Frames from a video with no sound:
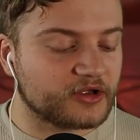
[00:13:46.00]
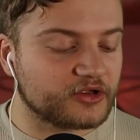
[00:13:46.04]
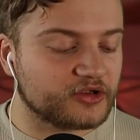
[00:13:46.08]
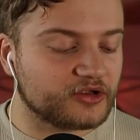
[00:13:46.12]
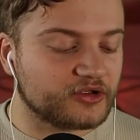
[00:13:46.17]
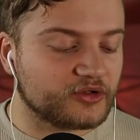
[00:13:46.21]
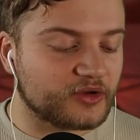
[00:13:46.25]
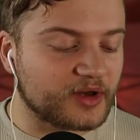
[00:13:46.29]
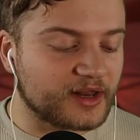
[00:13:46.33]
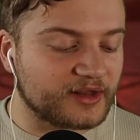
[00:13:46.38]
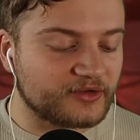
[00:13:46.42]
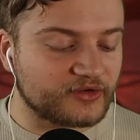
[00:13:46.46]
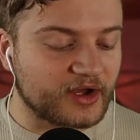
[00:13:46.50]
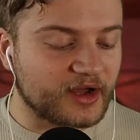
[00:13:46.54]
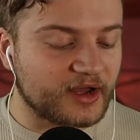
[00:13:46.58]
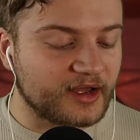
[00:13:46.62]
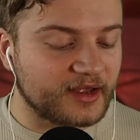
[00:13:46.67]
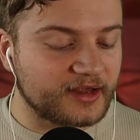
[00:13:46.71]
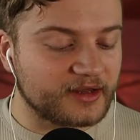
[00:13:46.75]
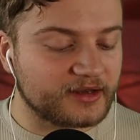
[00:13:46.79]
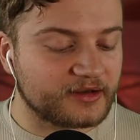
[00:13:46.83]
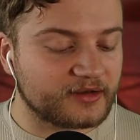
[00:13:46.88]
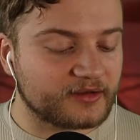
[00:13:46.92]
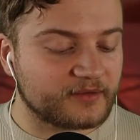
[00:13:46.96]

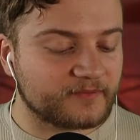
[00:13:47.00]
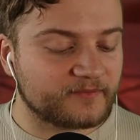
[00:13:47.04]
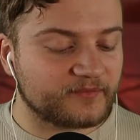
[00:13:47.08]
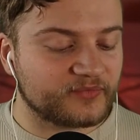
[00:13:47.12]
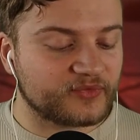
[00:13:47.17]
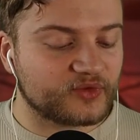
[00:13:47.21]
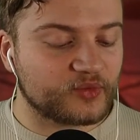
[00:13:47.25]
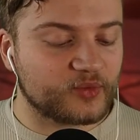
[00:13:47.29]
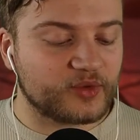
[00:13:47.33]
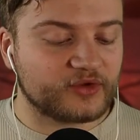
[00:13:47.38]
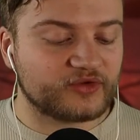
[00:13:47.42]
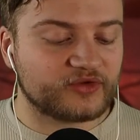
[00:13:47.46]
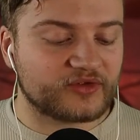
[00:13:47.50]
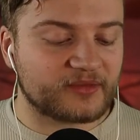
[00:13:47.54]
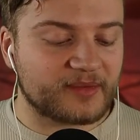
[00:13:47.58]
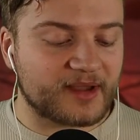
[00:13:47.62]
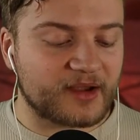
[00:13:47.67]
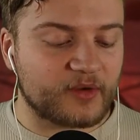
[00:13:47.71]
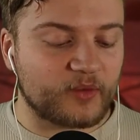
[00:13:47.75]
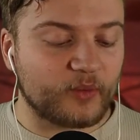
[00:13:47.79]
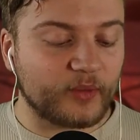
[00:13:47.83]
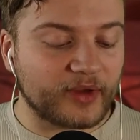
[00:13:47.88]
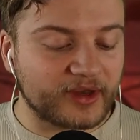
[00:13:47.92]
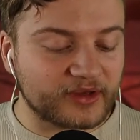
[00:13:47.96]
Yuletide, which is
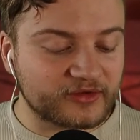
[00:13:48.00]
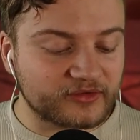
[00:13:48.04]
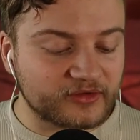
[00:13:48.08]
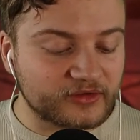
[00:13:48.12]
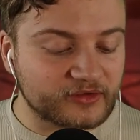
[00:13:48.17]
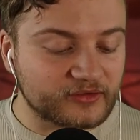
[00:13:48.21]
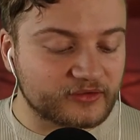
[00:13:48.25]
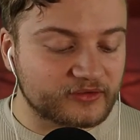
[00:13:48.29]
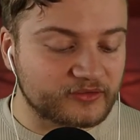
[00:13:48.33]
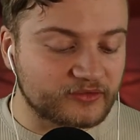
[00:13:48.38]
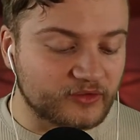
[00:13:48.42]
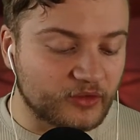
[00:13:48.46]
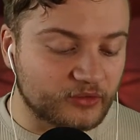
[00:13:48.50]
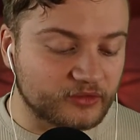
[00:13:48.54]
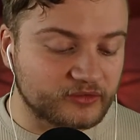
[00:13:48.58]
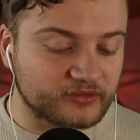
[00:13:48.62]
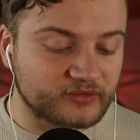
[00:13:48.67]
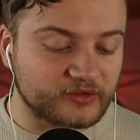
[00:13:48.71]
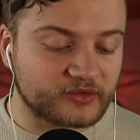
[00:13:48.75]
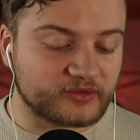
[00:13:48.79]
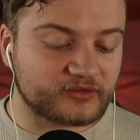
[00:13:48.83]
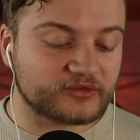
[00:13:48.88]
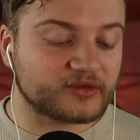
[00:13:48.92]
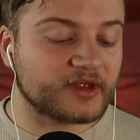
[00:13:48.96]
about winter
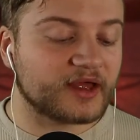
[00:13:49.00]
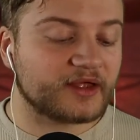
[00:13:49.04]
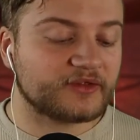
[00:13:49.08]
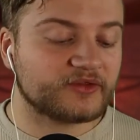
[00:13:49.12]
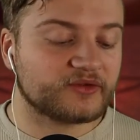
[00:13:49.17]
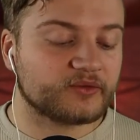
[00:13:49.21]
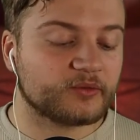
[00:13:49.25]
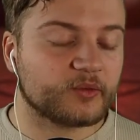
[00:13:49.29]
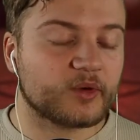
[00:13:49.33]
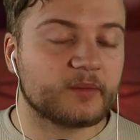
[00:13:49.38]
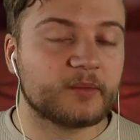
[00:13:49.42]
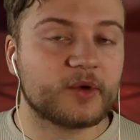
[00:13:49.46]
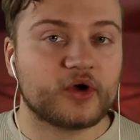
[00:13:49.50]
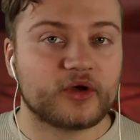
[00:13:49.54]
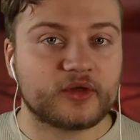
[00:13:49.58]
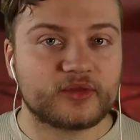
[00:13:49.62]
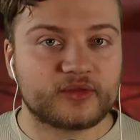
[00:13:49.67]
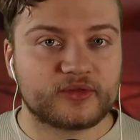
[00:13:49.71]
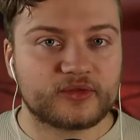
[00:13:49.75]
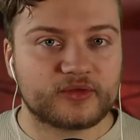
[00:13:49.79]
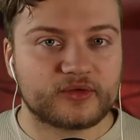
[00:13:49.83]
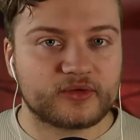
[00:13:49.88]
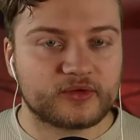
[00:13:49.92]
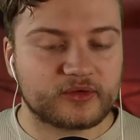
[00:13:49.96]
solstice and the
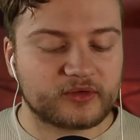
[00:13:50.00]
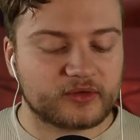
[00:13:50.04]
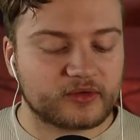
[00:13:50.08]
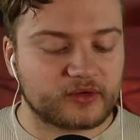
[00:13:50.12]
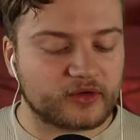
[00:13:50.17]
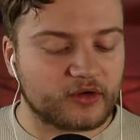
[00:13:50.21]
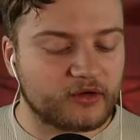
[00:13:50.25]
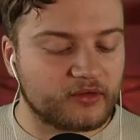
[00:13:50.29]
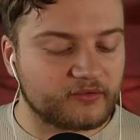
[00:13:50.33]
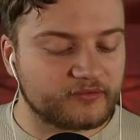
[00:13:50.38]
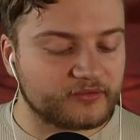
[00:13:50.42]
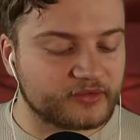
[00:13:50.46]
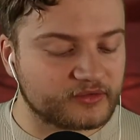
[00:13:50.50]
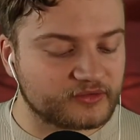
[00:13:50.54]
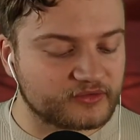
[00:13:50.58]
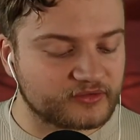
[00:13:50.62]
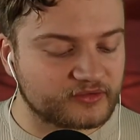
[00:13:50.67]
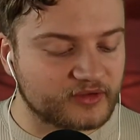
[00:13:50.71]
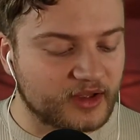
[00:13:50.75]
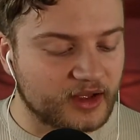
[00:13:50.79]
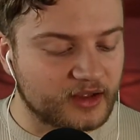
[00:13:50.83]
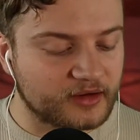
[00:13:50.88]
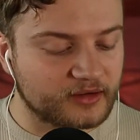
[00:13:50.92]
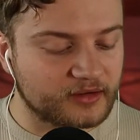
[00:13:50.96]
rebirth of the
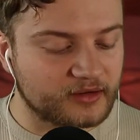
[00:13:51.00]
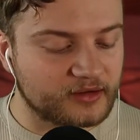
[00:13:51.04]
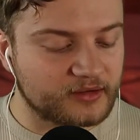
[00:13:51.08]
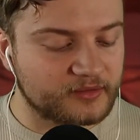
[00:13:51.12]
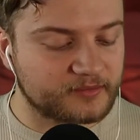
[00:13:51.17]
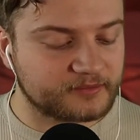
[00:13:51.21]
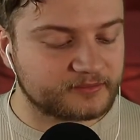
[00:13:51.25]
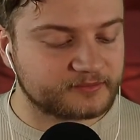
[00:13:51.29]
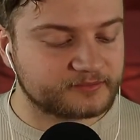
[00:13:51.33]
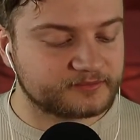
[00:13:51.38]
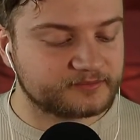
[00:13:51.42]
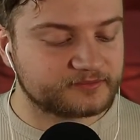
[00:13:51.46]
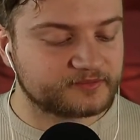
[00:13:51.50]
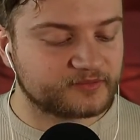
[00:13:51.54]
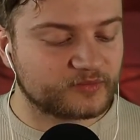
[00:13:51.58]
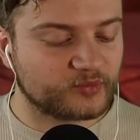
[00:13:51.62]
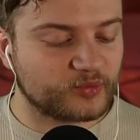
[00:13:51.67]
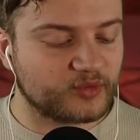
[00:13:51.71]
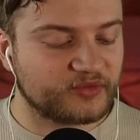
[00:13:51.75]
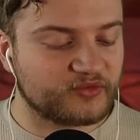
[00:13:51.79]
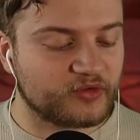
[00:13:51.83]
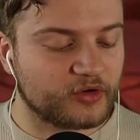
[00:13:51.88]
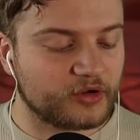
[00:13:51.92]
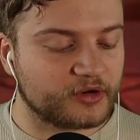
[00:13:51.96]
sun.
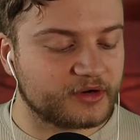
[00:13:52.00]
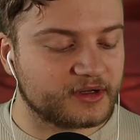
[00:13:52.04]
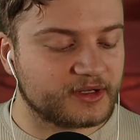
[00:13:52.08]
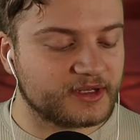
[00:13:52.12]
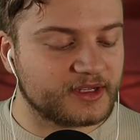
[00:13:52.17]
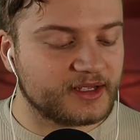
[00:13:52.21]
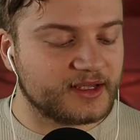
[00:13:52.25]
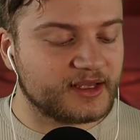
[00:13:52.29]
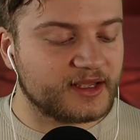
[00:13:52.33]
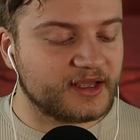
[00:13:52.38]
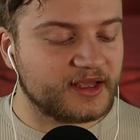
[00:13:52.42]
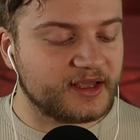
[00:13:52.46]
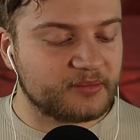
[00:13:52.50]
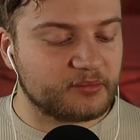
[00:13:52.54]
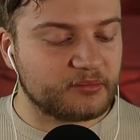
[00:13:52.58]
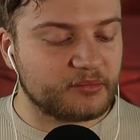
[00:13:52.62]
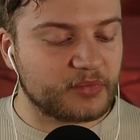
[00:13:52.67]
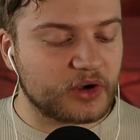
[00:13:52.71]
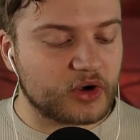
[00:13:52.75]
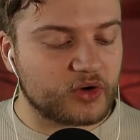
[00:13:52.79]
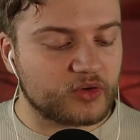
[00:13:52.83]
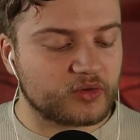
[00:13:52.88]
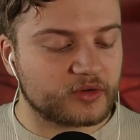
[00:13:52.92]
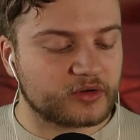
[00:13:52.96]
We've got
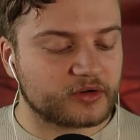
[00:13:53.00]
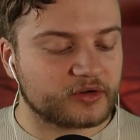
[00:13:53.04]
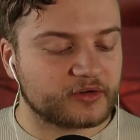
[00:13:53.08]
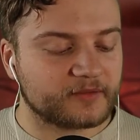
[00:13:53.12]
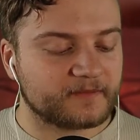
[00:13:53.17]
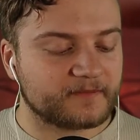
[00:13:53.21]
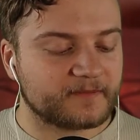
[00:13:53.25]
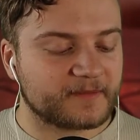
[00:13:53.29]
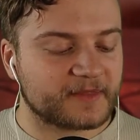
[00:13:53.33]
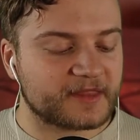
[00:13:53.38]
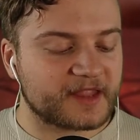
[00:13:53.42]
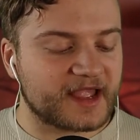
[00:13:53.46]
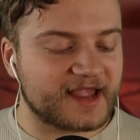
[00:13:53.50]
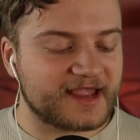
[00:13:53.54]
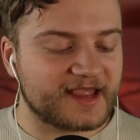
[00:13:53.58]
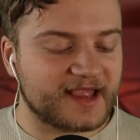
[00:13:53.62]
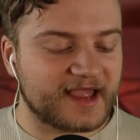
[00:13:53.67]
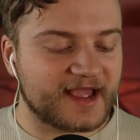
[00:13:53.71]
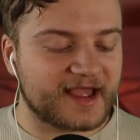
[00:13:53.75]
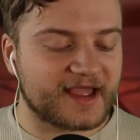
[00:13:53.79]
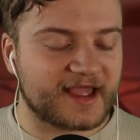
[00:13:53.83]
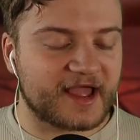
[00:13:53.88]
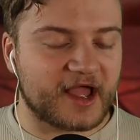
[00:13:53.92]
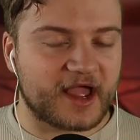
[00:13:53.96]
Imbolc,
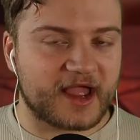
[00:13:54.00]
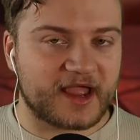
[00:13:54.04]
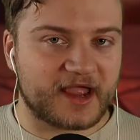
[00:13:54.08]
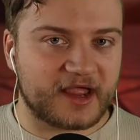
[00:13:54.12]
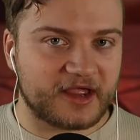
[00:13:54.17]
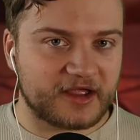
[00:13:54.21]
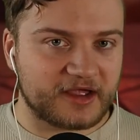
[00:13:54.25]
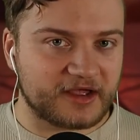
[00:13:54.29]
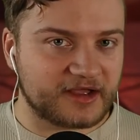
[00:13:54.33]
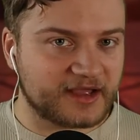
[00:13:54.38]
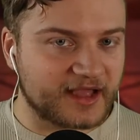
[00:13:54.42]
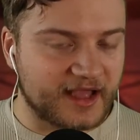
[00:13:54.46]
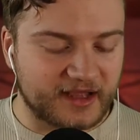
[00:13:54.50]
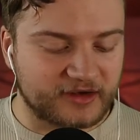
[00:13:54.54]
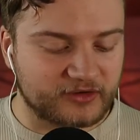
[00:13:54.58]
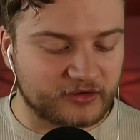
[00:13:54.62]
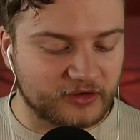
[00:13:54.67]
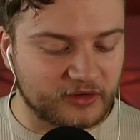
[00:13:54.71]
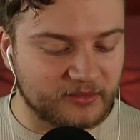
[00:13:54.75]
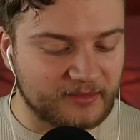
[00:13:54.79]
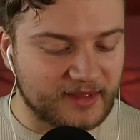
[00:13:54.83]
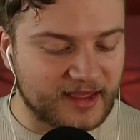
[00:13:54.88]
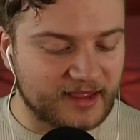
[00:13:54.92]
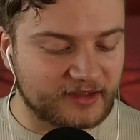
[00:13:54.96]
aka
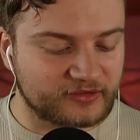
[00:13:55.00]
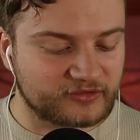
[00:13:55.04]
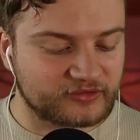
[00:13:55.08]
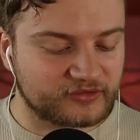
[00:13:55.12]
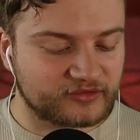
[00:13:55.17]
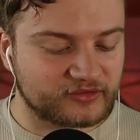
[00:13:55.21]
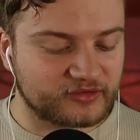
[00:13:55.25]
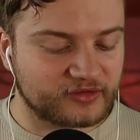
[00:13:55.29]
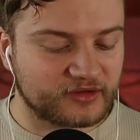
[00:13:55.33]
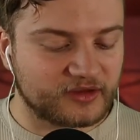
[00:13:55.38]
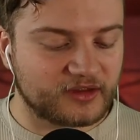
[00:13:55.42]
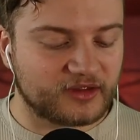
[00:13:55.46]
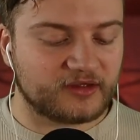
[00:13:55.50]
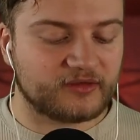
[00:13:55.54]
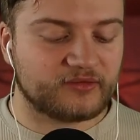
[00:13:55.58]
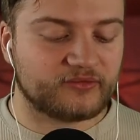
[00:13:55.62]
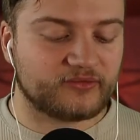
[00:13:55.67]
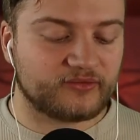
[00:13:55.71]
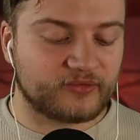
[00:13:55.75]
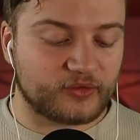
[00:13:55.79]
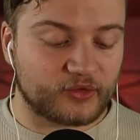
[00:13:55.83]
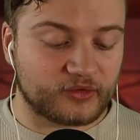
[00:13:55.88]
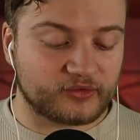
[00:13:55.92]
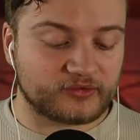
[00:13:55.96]
Candlemas,
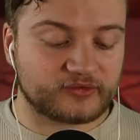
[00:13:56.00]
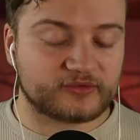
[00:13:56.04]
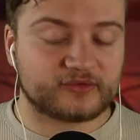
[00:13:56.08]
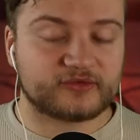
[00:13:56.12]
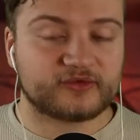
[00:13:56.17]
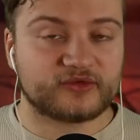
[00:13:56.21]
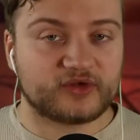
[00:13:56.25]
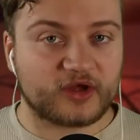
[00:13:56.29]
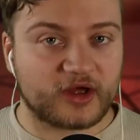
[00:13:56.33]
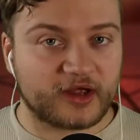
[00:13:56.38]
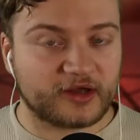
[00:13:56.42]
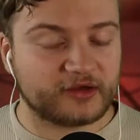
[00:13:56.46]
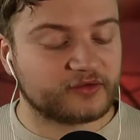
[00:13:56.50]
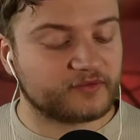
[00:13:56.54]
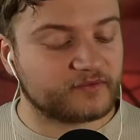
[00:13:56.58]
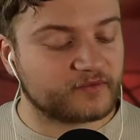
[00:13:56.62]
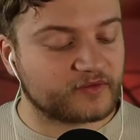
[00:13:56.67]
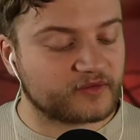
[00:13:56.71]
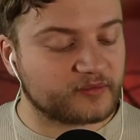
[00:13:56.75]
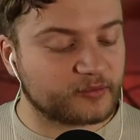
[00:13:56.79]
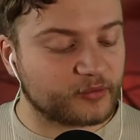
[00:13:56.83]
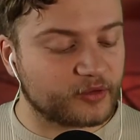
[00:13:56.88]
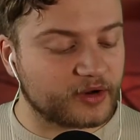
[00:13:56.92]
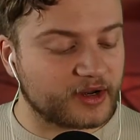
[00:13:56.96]
first signs
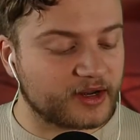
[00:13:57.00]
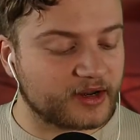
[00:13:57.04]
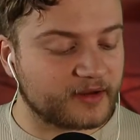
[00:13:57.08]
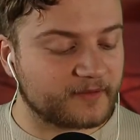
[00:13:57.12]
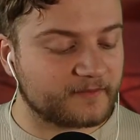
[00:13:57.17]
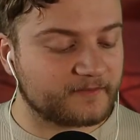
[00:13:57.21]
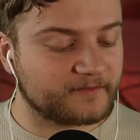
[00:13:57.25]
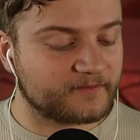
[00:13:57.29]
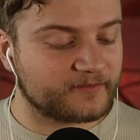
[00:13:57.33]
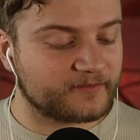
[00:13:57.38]
of spring.